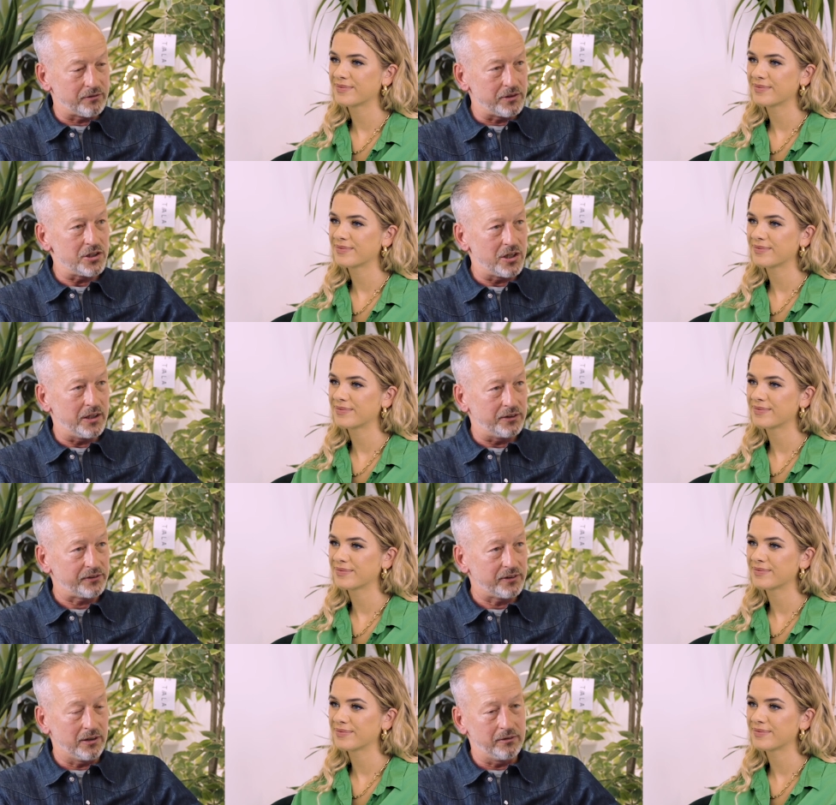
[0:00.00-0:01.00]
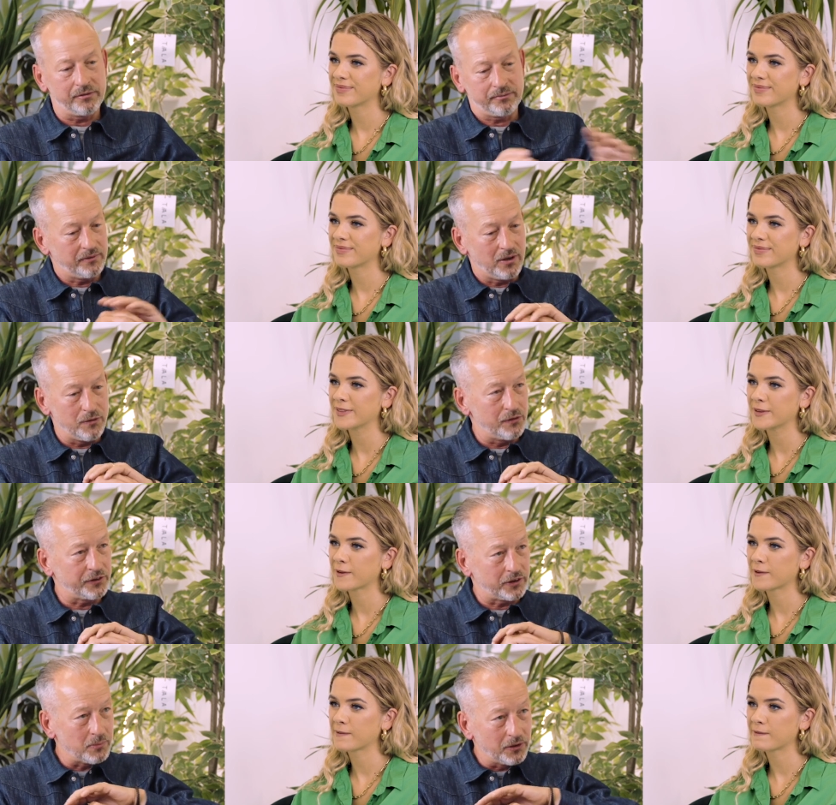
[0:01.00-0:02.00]
Speaker 1: three chairs. And over the
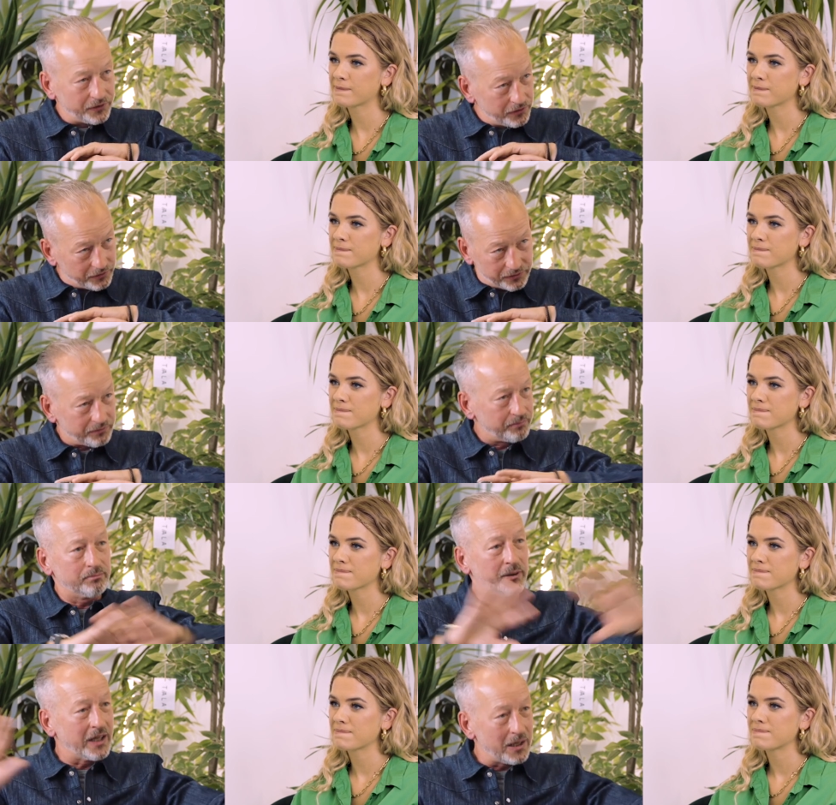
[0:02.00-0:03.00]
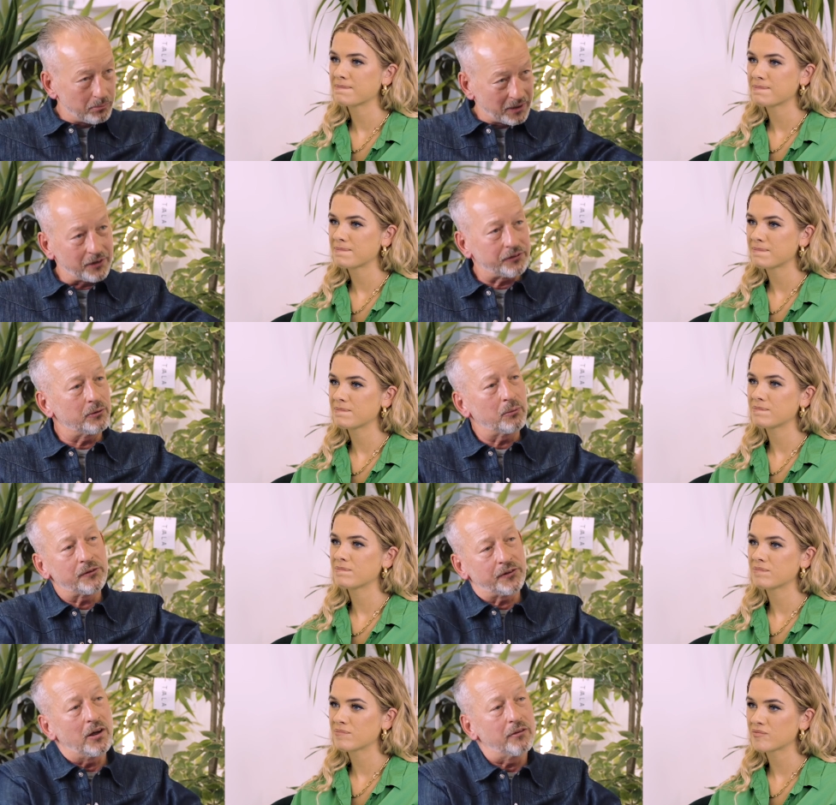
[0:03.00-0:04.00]
six months, it just became plastered
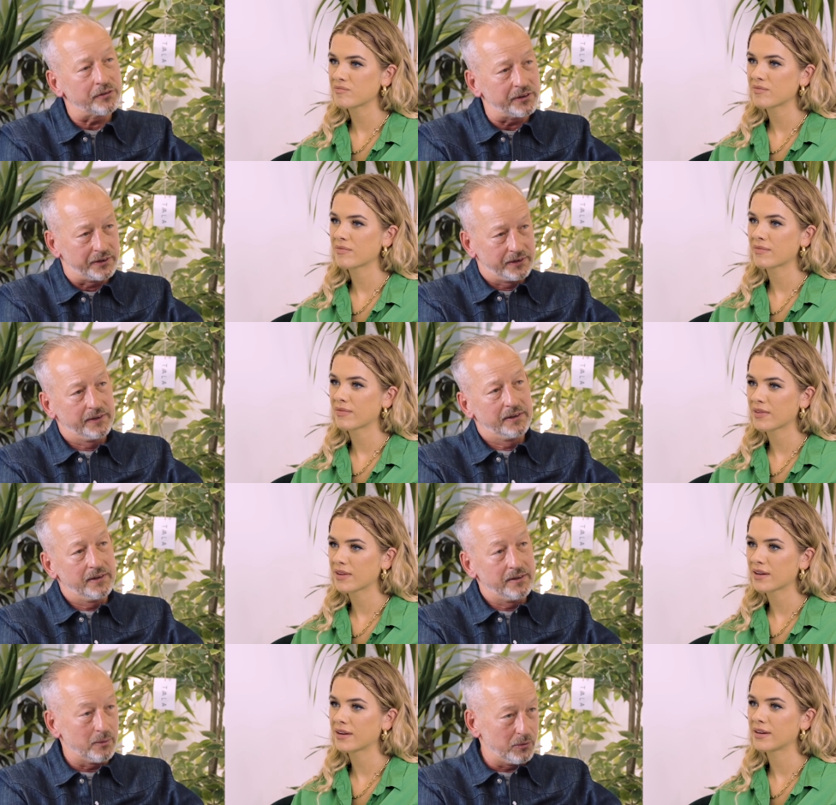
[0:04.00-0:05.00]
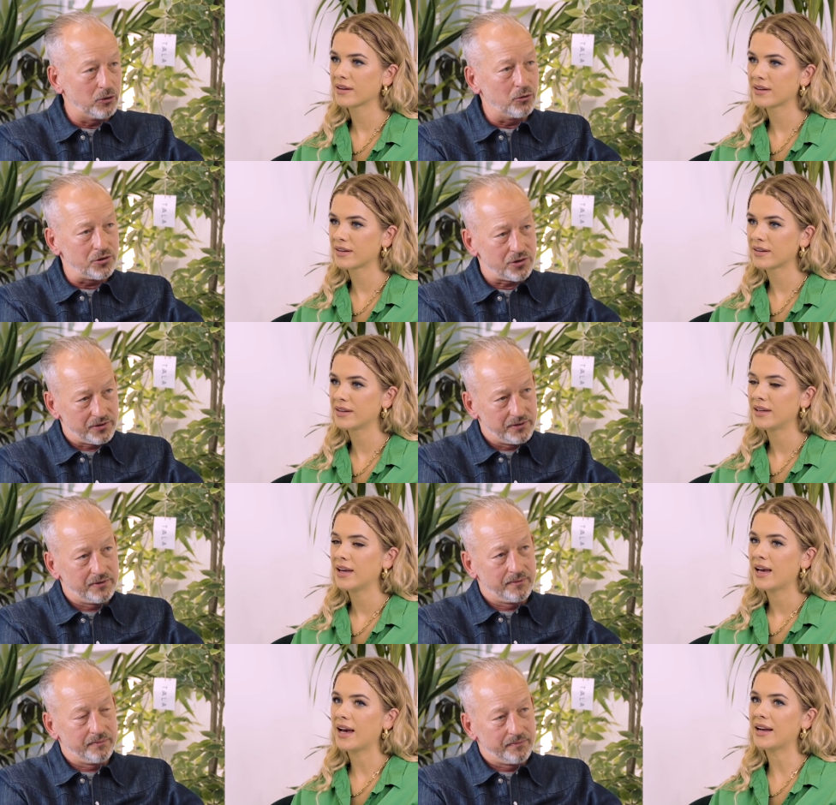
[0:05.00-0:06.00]
with stuff. And then we launched.
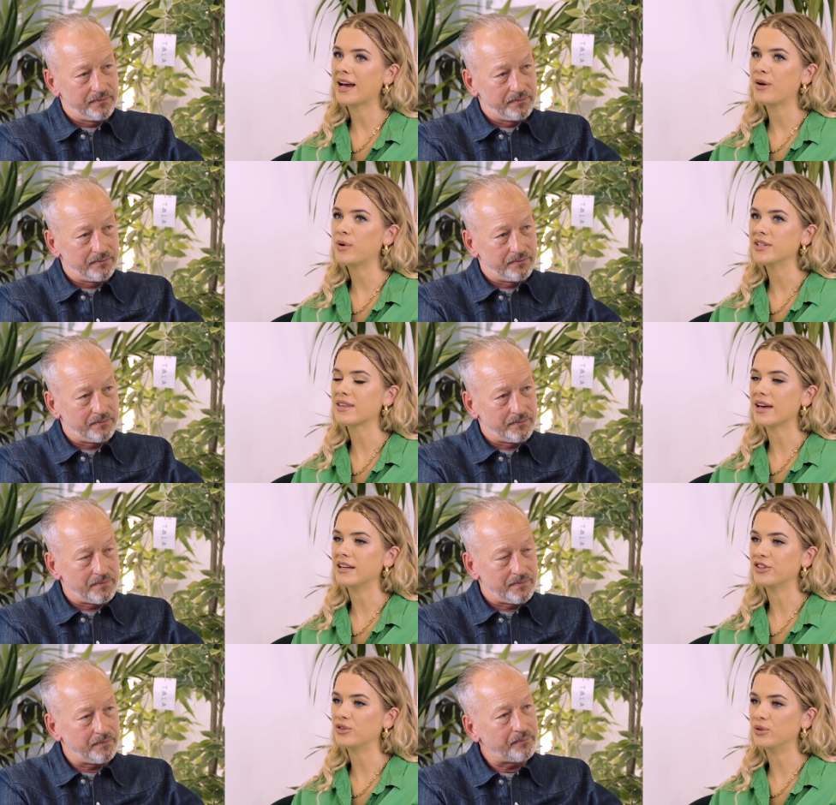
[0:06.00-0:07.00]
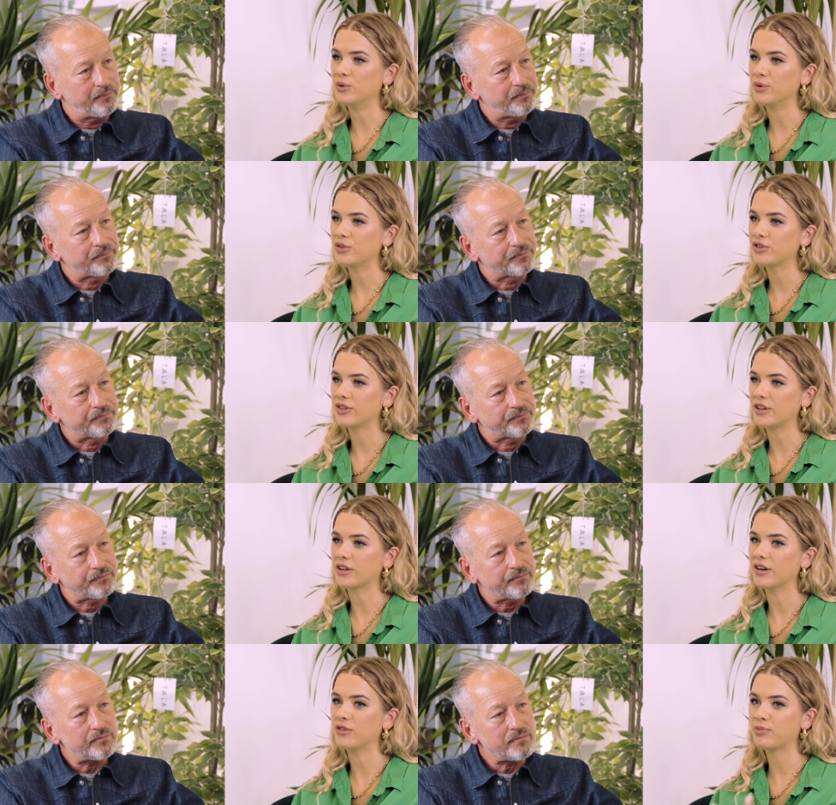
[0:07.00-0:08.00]
Speaker 2: And how was that initial launch? The
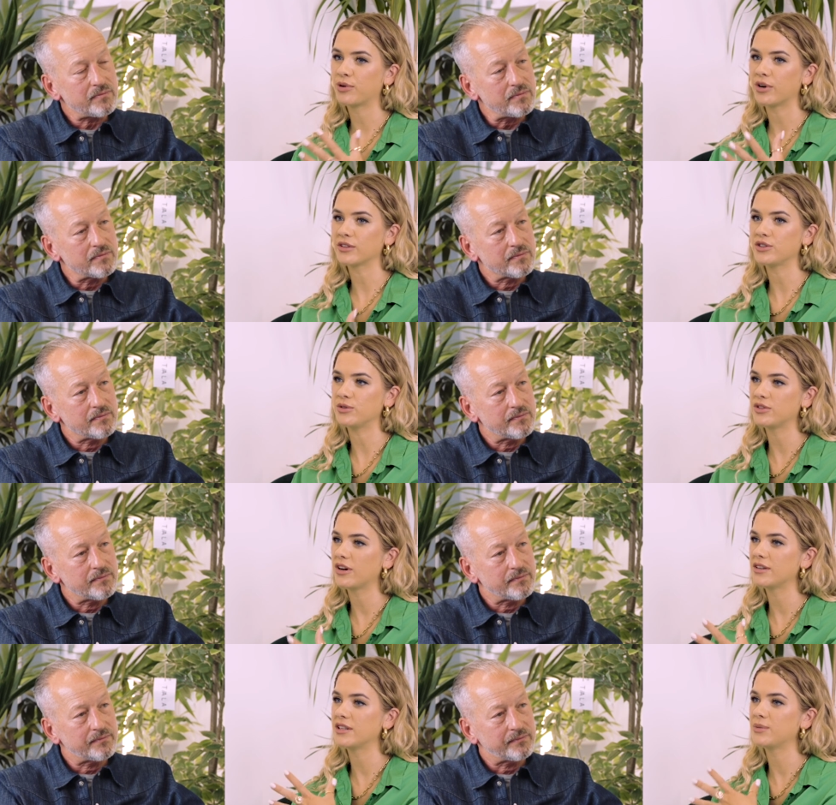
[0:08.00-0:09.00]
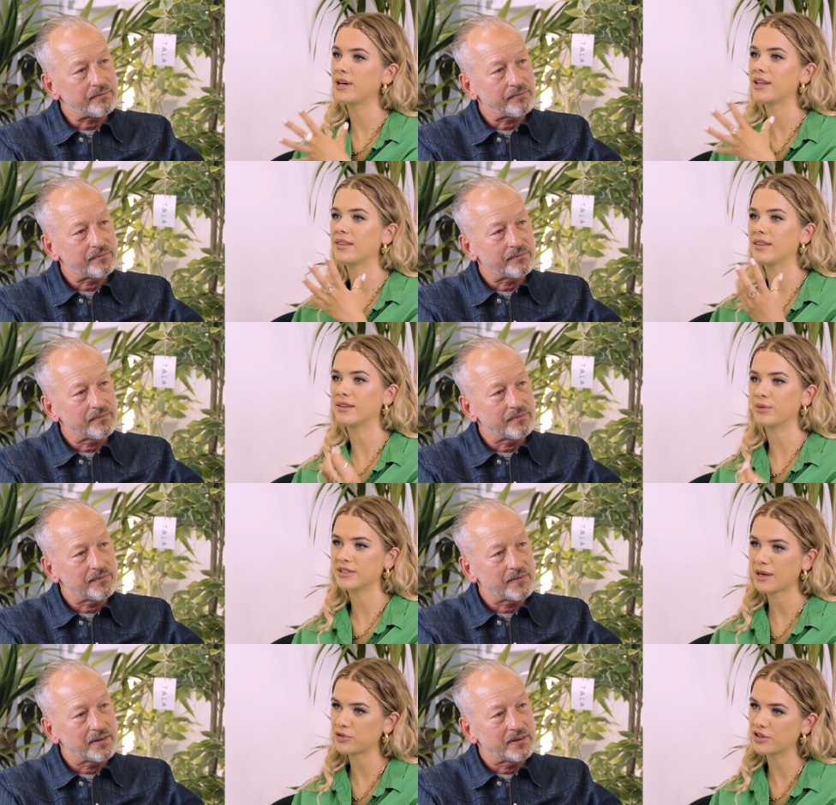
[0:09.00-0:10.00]
kind of products you started with, the
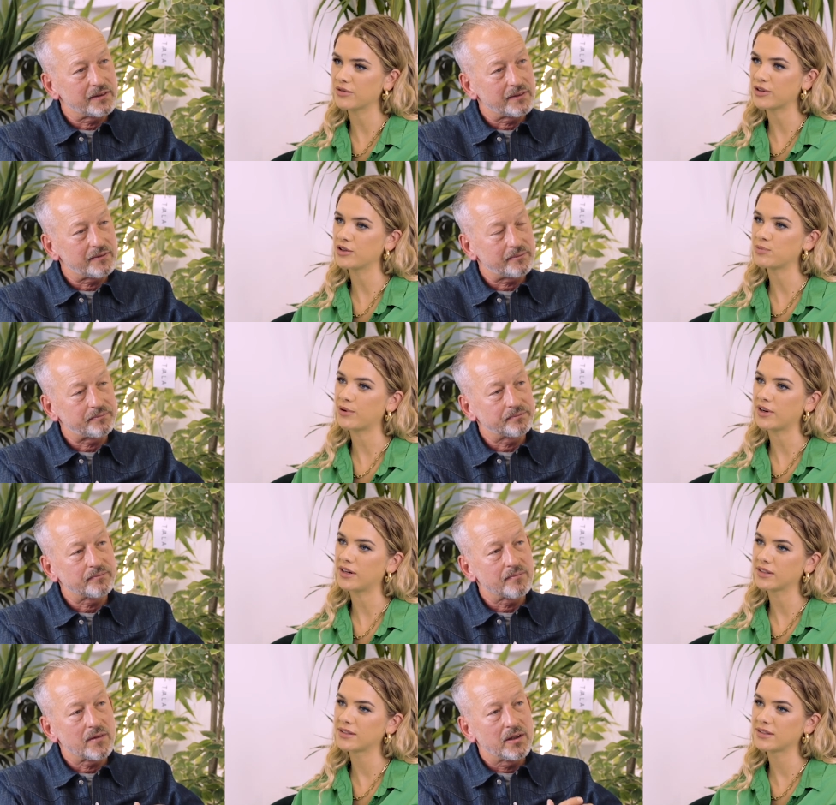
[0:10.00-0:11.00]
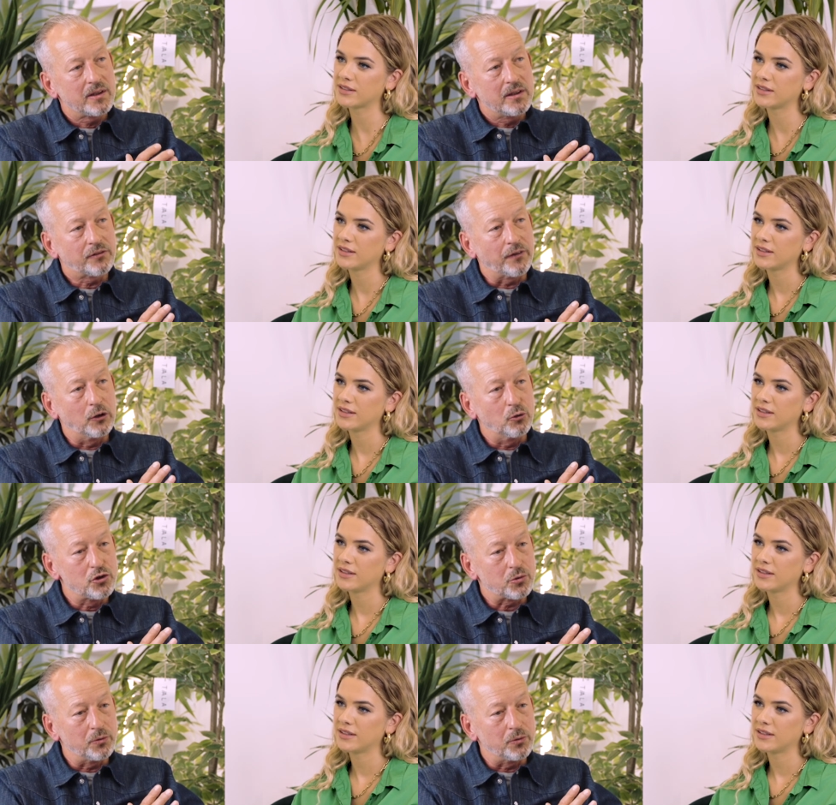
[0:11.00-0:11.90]
reception of those products?
Speaker 1: So the launch